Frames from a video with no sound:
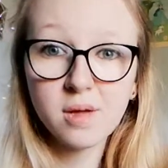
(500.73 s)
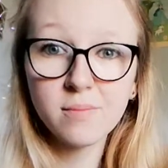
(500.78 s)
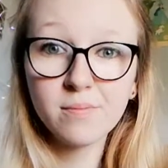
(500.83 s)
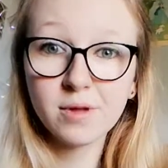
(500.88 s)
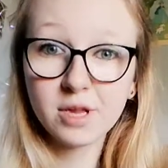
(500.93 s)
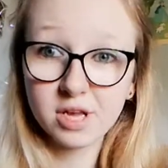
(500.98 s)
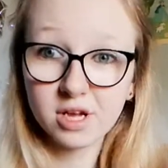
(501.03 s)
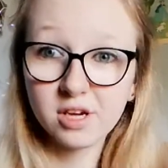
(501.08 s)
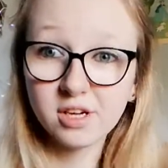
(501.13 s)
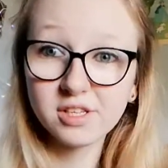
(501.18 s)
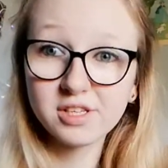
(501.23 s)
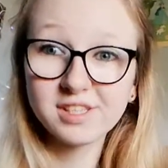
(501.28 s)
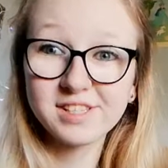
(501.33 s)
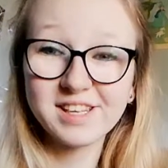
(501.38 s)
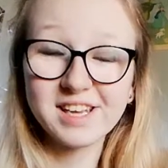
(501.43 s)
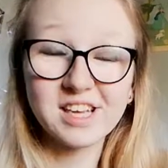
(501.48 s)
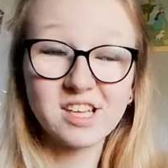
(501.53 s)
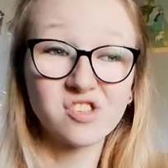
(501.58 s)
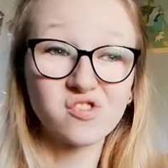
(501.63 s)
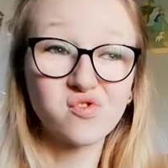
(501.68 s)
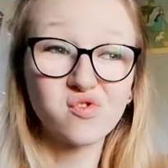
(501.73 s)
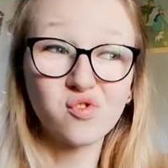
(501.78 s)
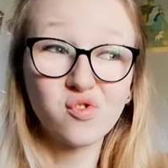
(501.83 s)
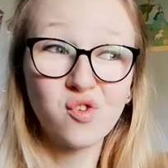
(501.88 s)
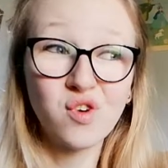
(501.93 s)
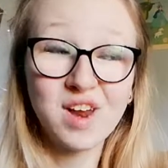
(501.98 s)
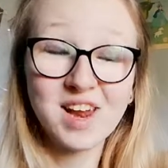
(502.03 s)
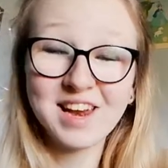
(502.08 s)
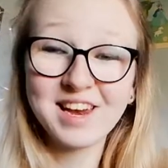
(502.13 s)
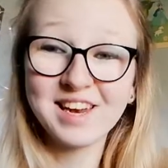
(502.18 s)
because it's
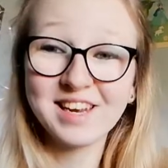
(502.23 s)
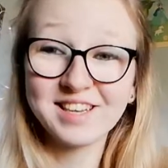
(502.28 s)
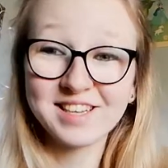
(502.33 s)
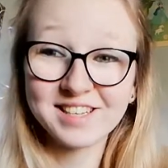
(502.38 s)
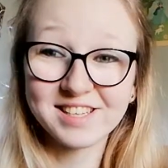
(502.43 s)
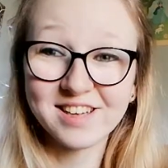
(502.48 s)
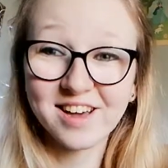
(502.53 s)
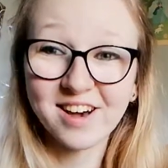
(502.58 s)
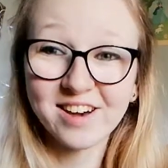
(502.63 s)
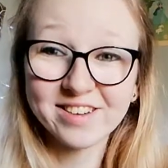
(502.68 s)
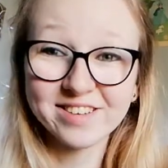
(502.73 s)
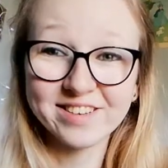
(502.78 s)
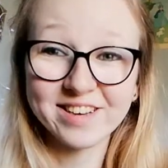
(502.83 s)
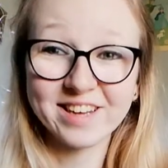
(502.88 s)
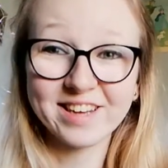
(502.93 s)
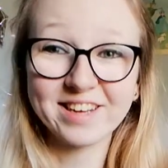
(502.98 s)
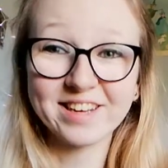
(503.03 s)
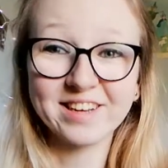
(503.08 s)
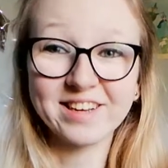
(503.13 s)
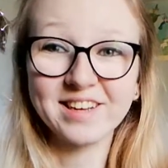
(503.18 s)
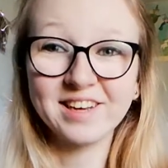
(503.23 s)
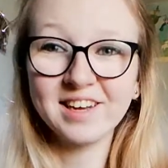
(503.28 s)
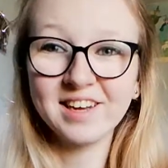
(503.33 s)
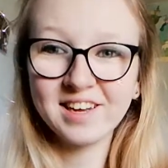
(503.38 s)
really disheartening